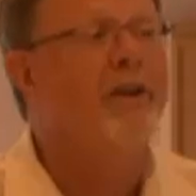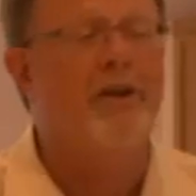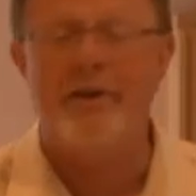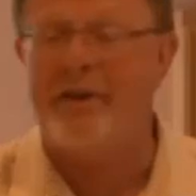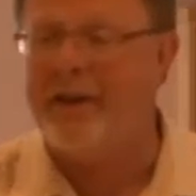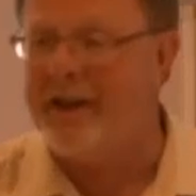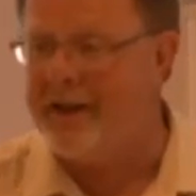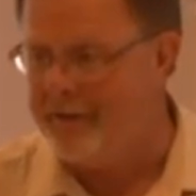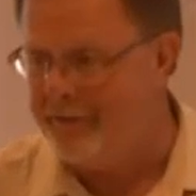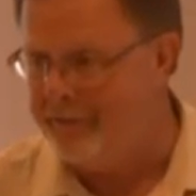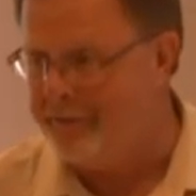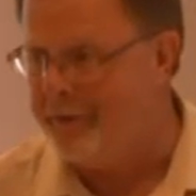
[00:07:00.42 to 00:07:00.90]

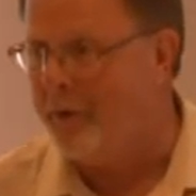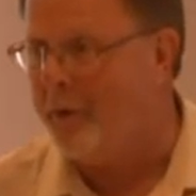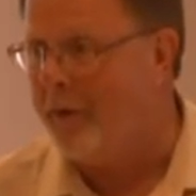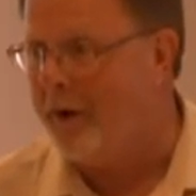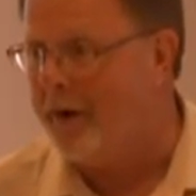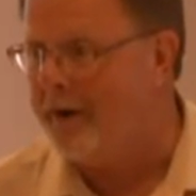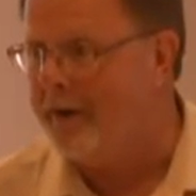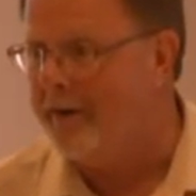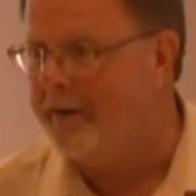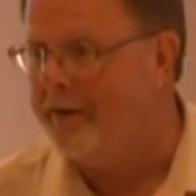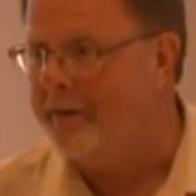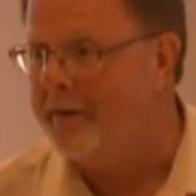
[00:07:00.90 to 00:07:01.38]
looking
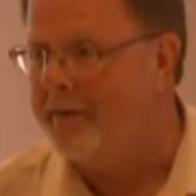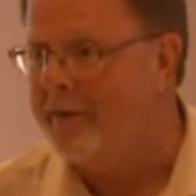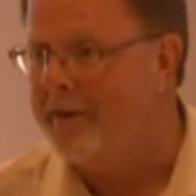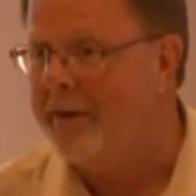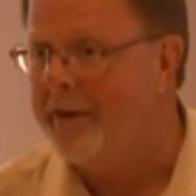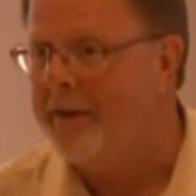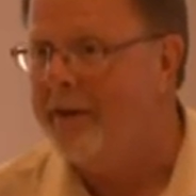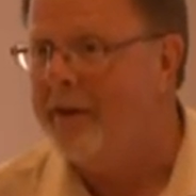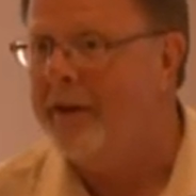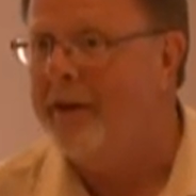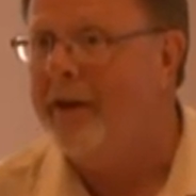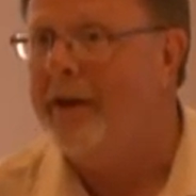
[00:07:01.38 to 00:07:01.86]
for.
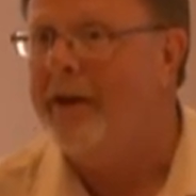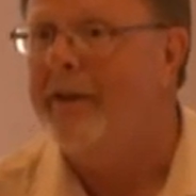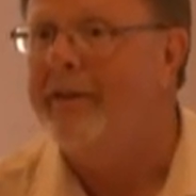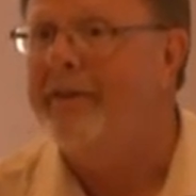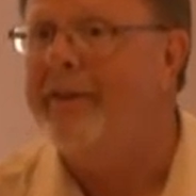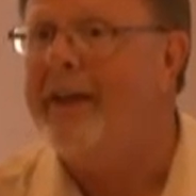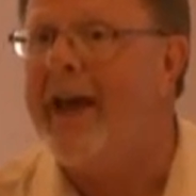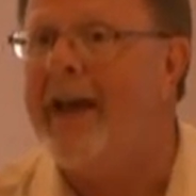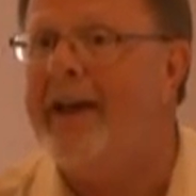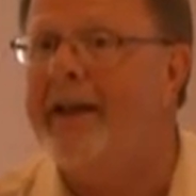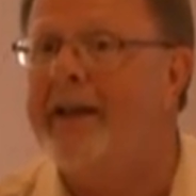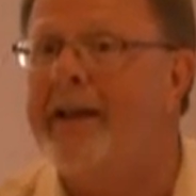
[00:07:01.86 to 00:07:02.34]

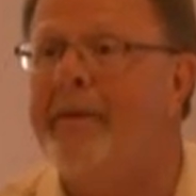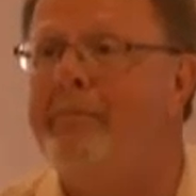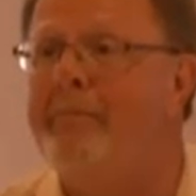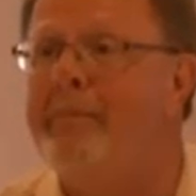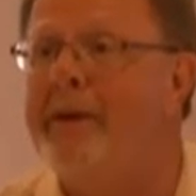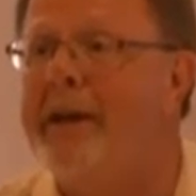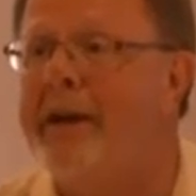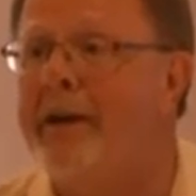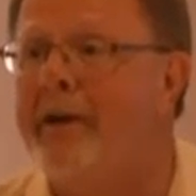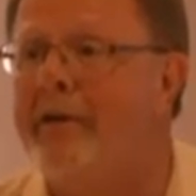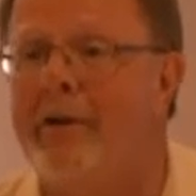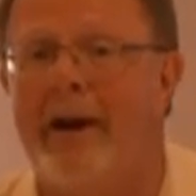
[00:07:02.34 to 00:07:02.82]
That can
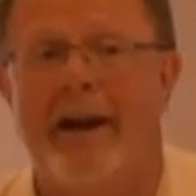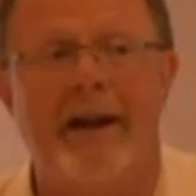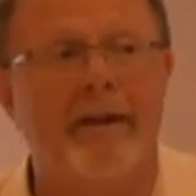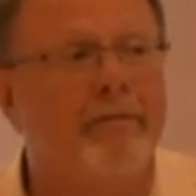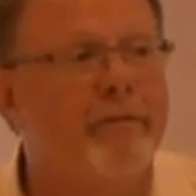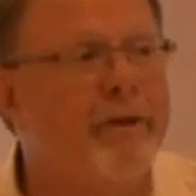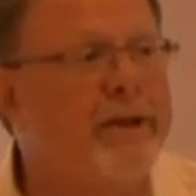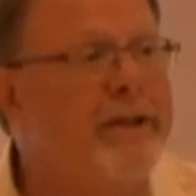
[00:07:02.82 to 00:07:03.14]
be a great